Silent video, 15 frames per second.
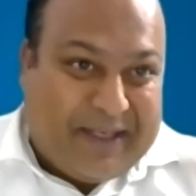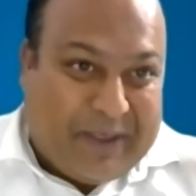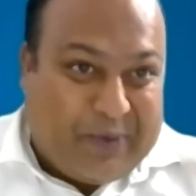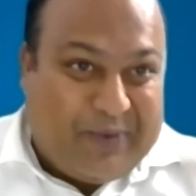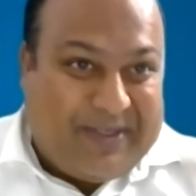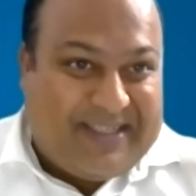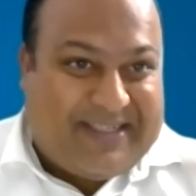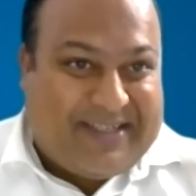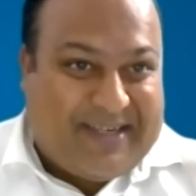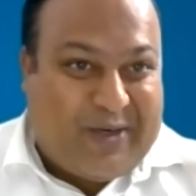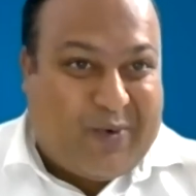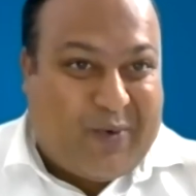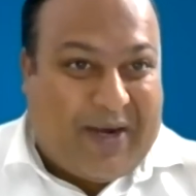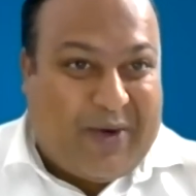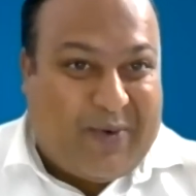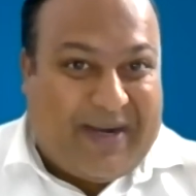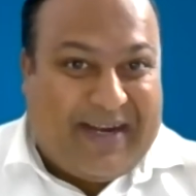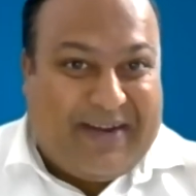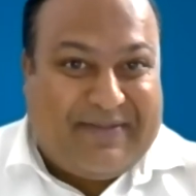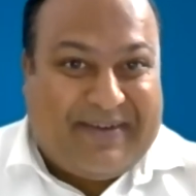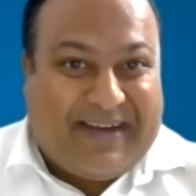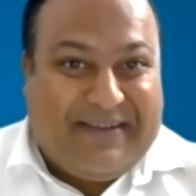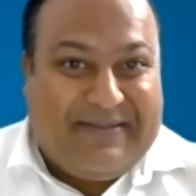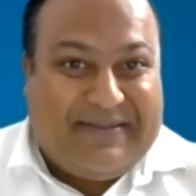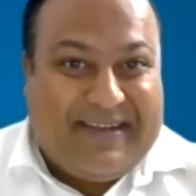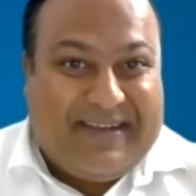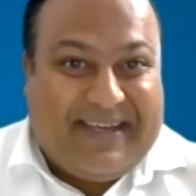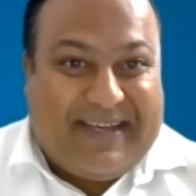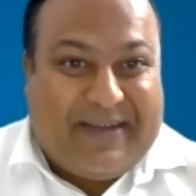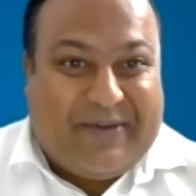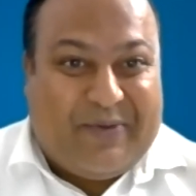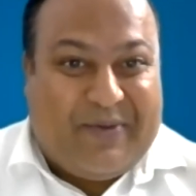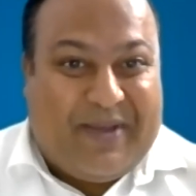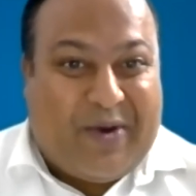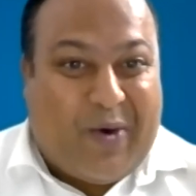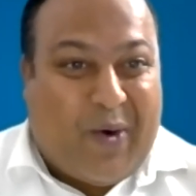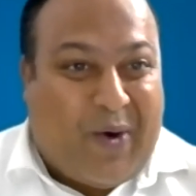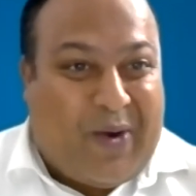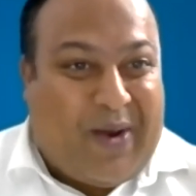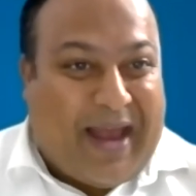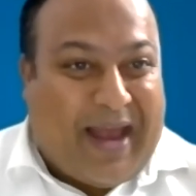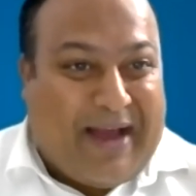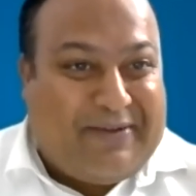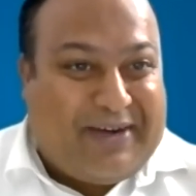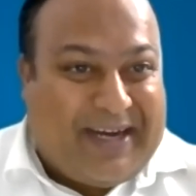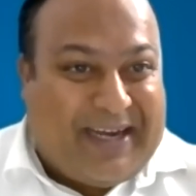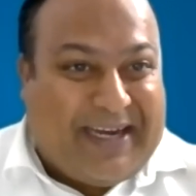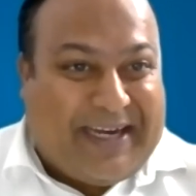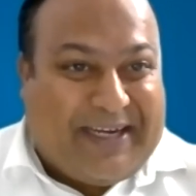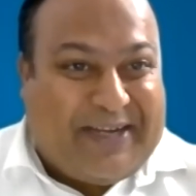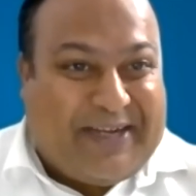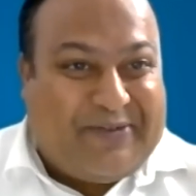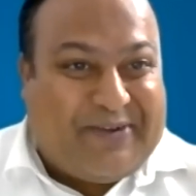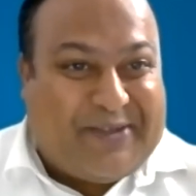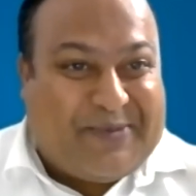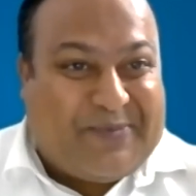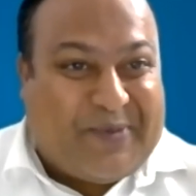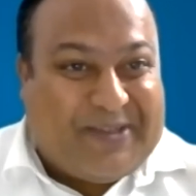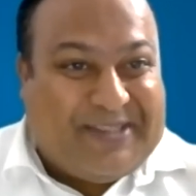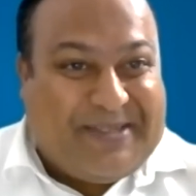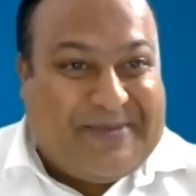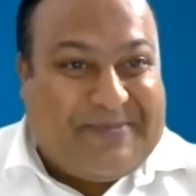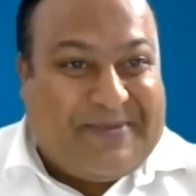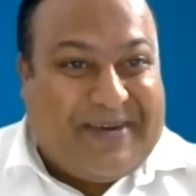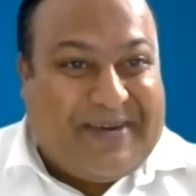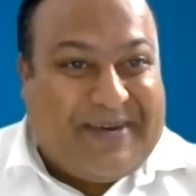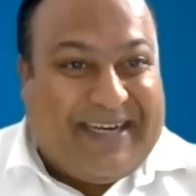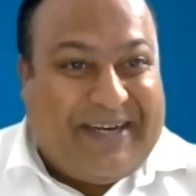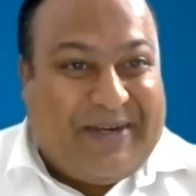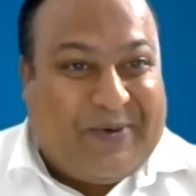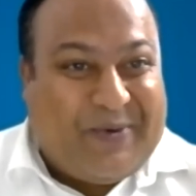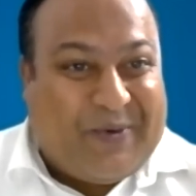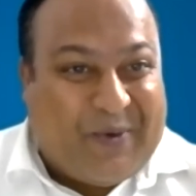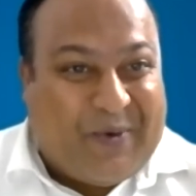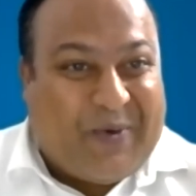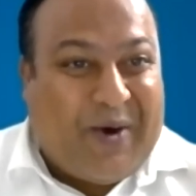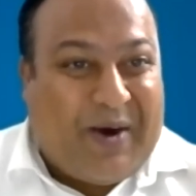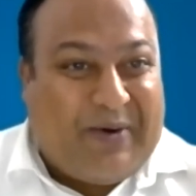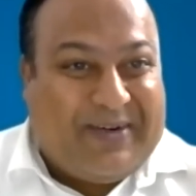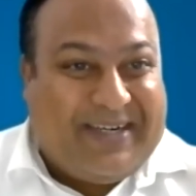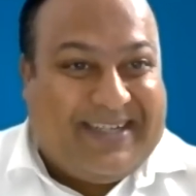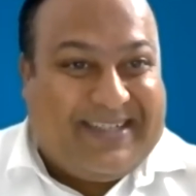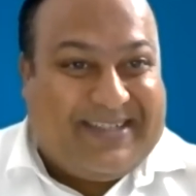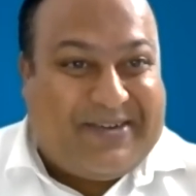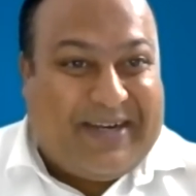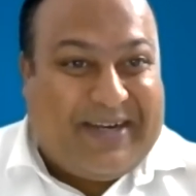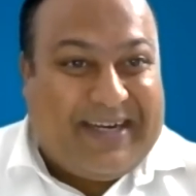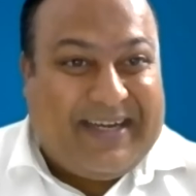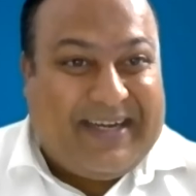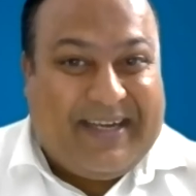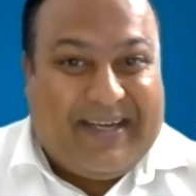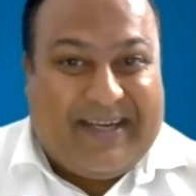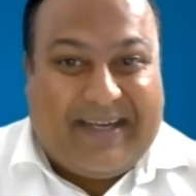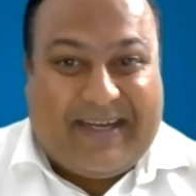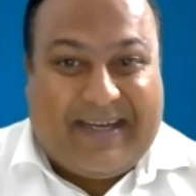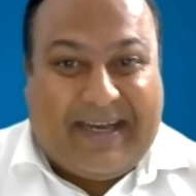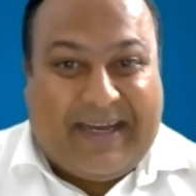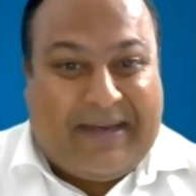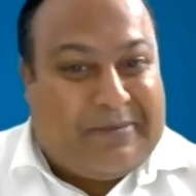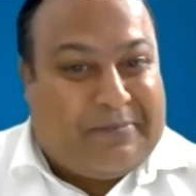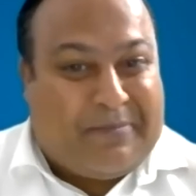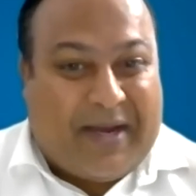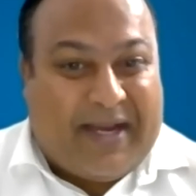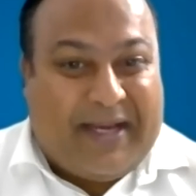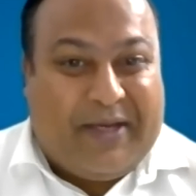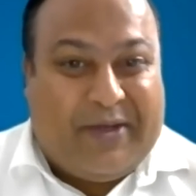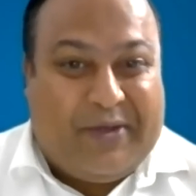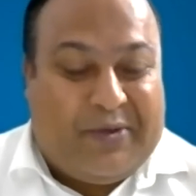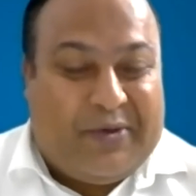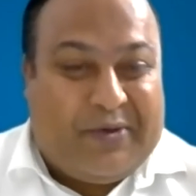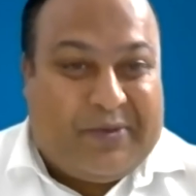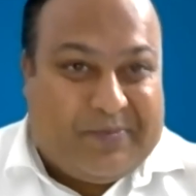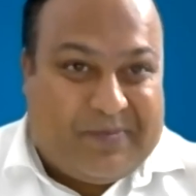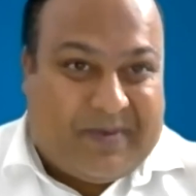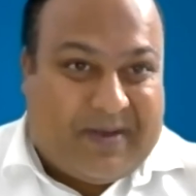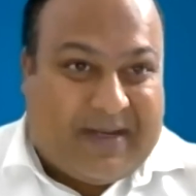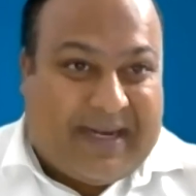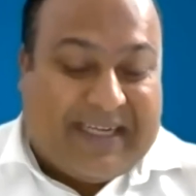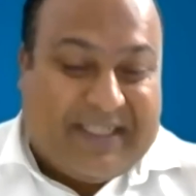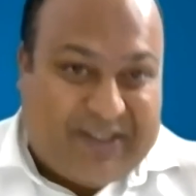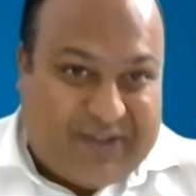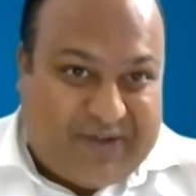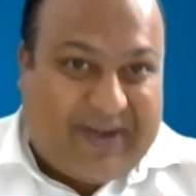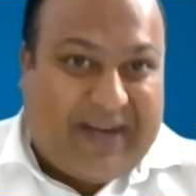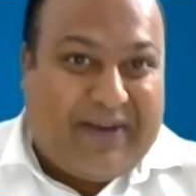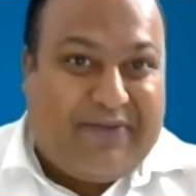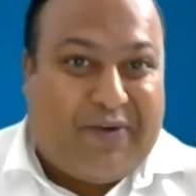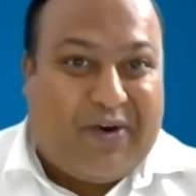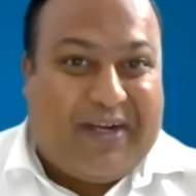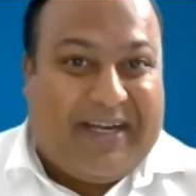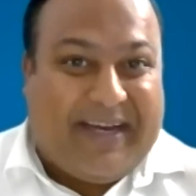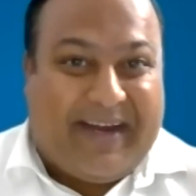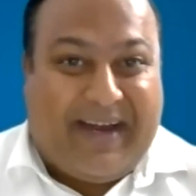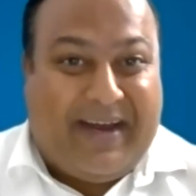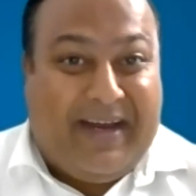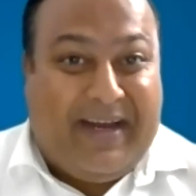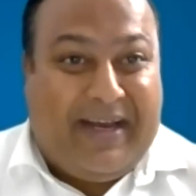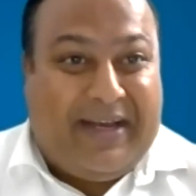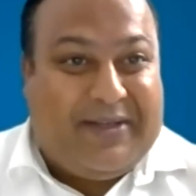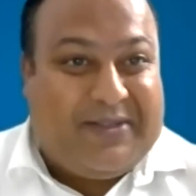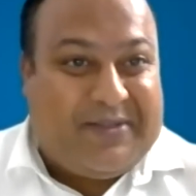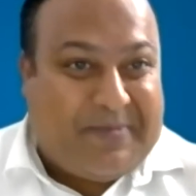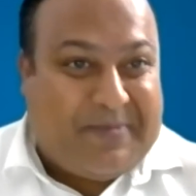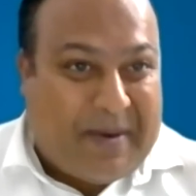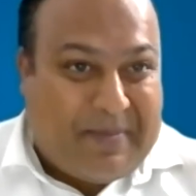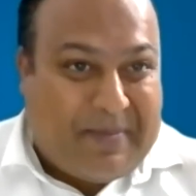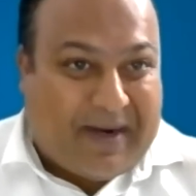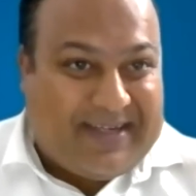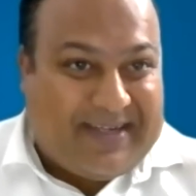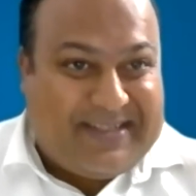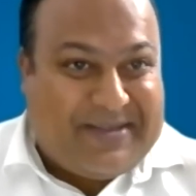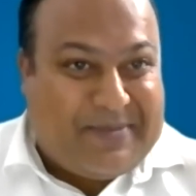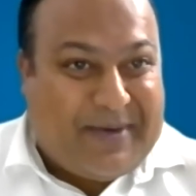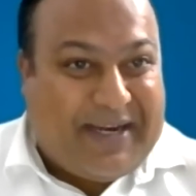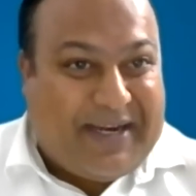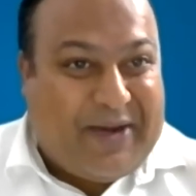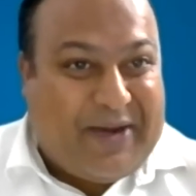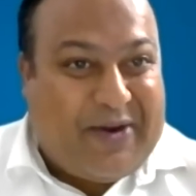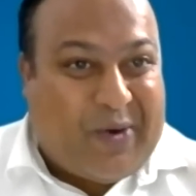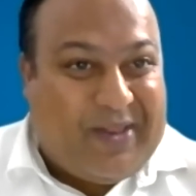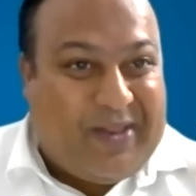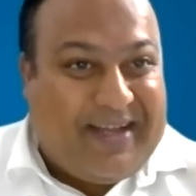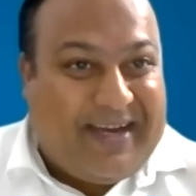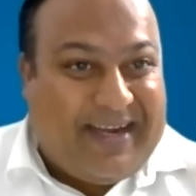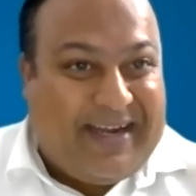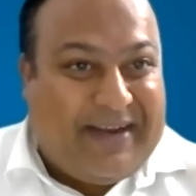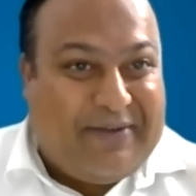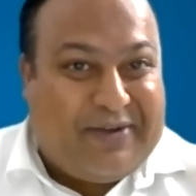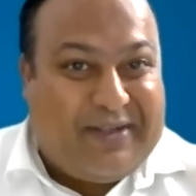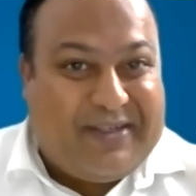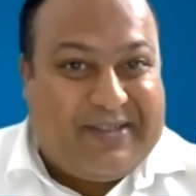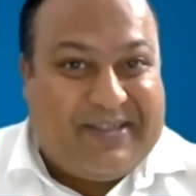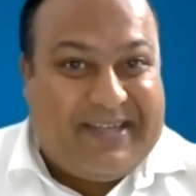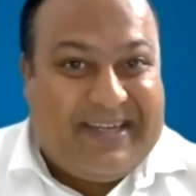with new District 125, we all have a collective responsibility to grow our district by, you know, registering for trainings, by participating in all the